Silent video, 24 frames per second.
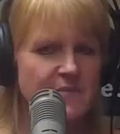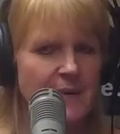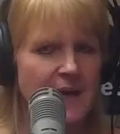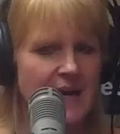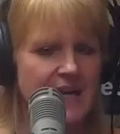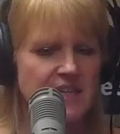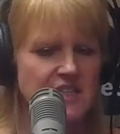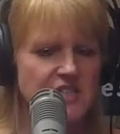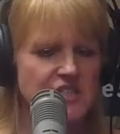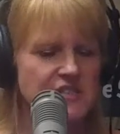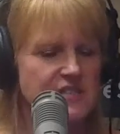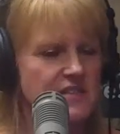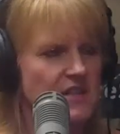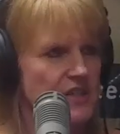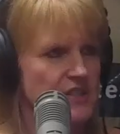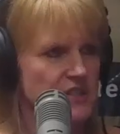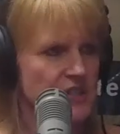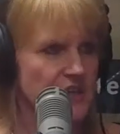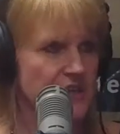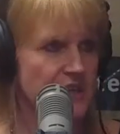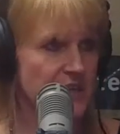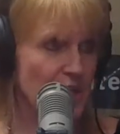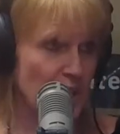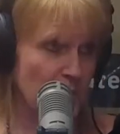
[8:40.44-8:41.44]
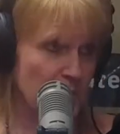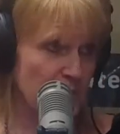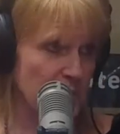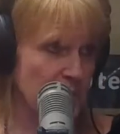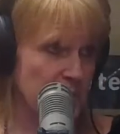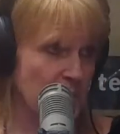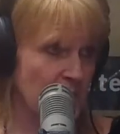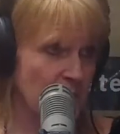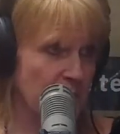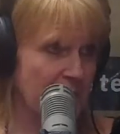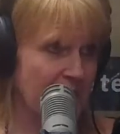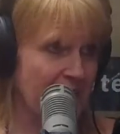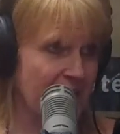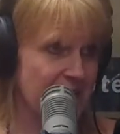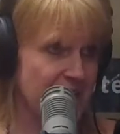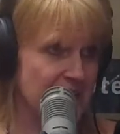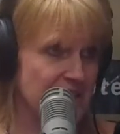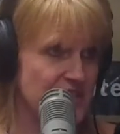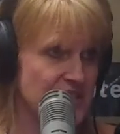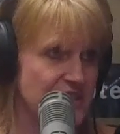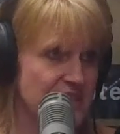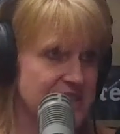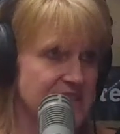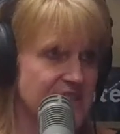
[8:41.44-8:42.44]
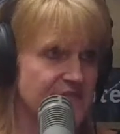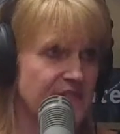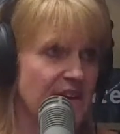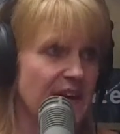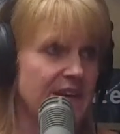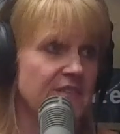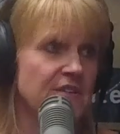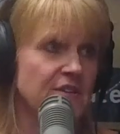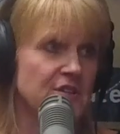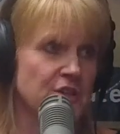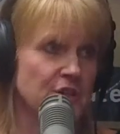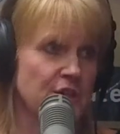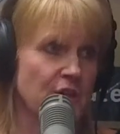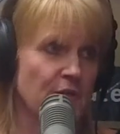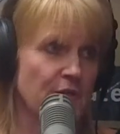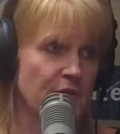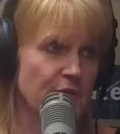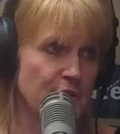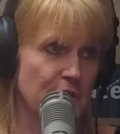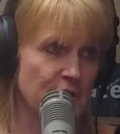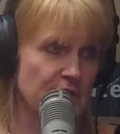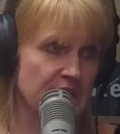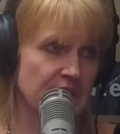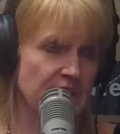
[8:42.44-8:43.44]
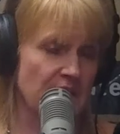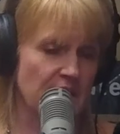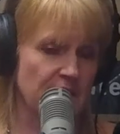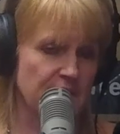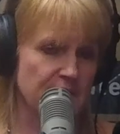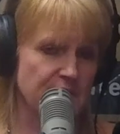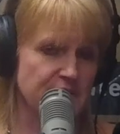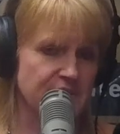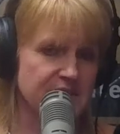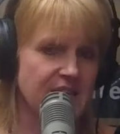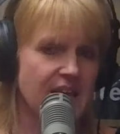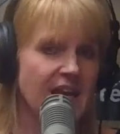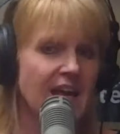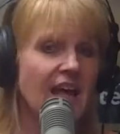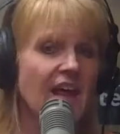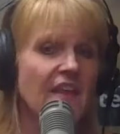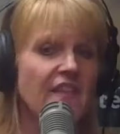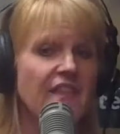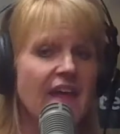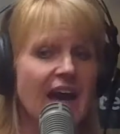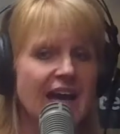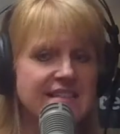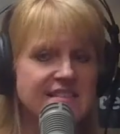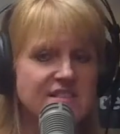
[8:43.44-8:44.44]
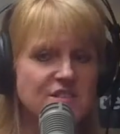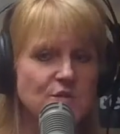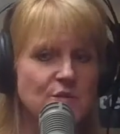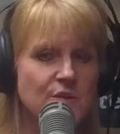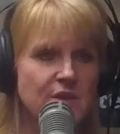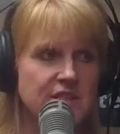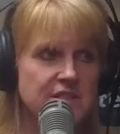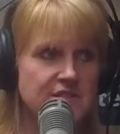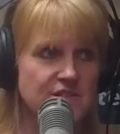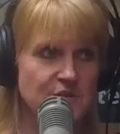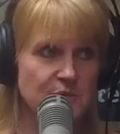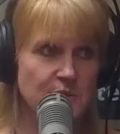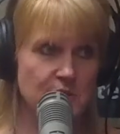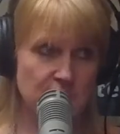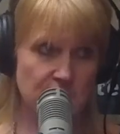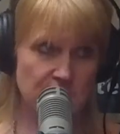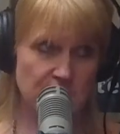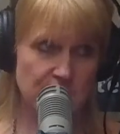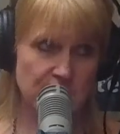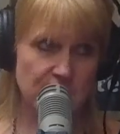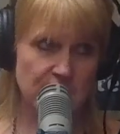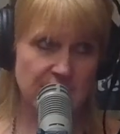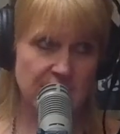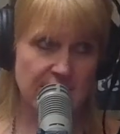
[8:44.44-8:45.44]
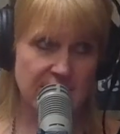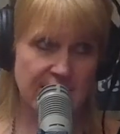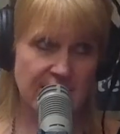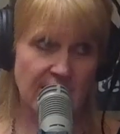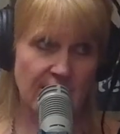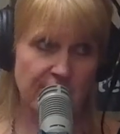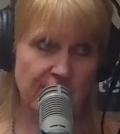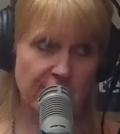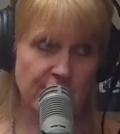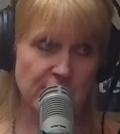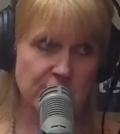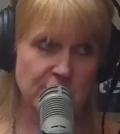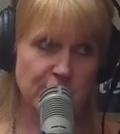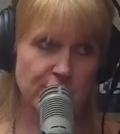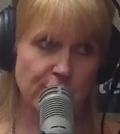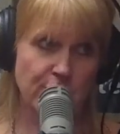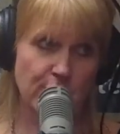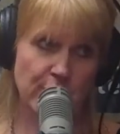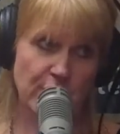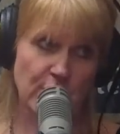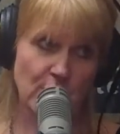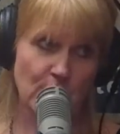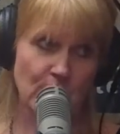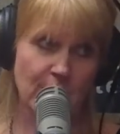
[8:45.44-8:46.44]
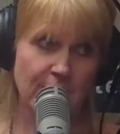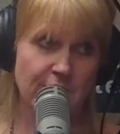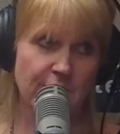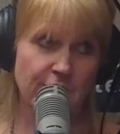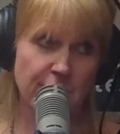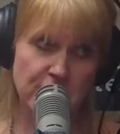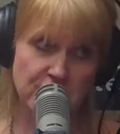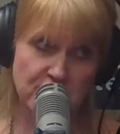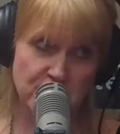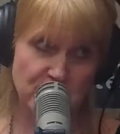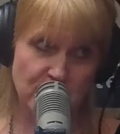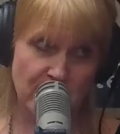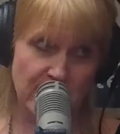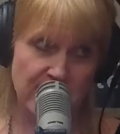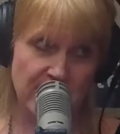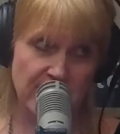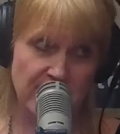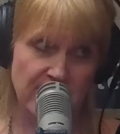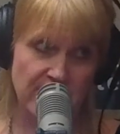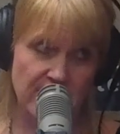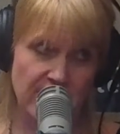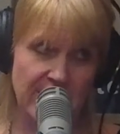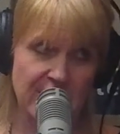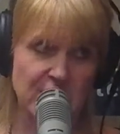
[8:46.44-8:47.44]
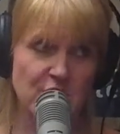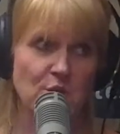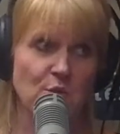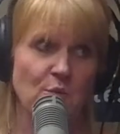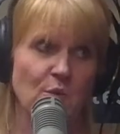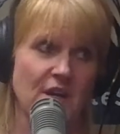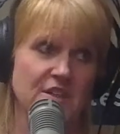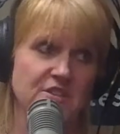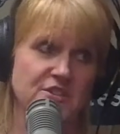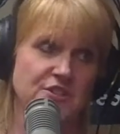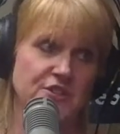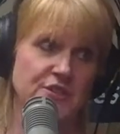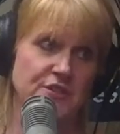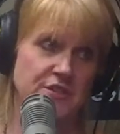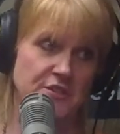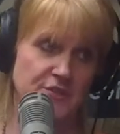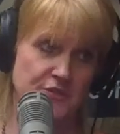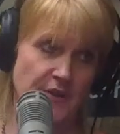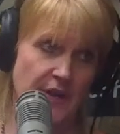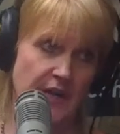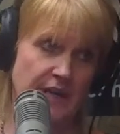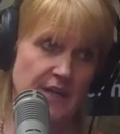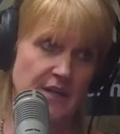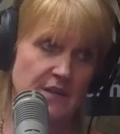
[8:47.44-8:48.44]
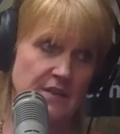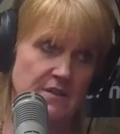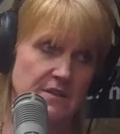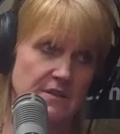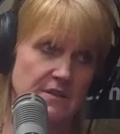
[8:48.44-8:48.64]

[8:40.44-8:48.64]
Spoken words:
package is called our Eagle Premier package. That's $530. That's going to include the coverage for your refrigerator and your washer and dryer.